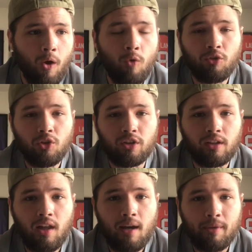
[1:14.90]

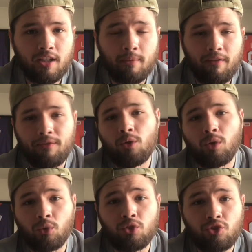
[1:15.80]
overlooked a lot because my
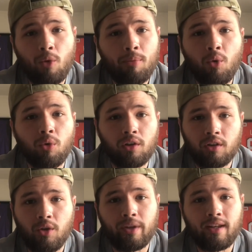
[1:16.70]
footwork was so poor
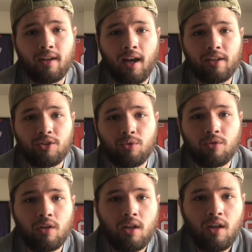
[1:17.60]
going into high
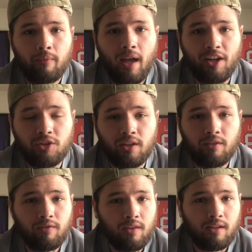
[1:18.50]
school. Actually
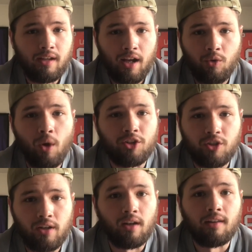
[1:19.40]
got
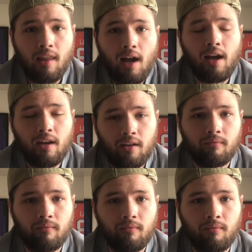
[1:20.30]
questioned a lot
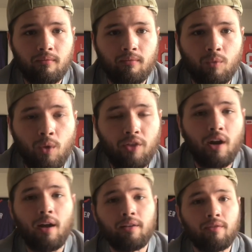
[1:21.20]
whether
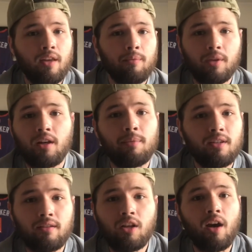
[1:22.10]
I am going to
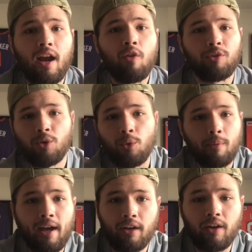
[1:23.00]
be cut out for
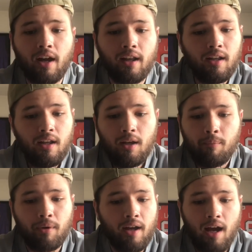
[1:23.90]
quarterback or not.
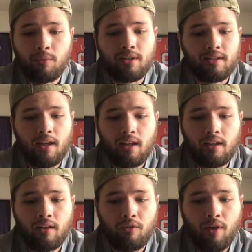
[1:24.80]
But I would
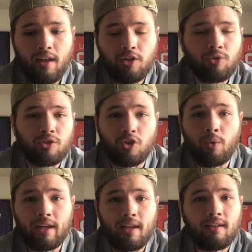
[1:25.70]
say any drills
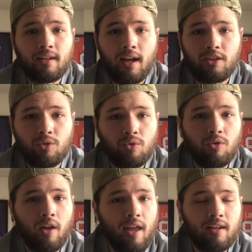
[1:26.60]
going into high
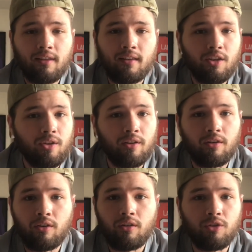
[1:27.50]
school, anything that you
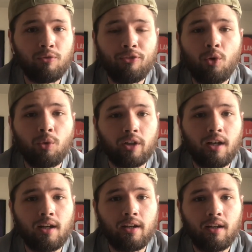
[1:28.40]
can do footwork
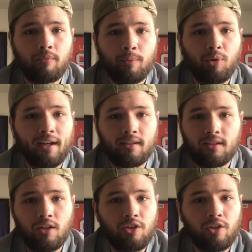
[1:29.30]
on,
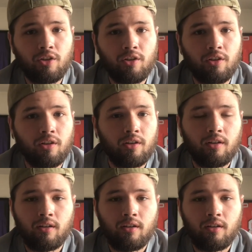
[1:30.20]
practicing your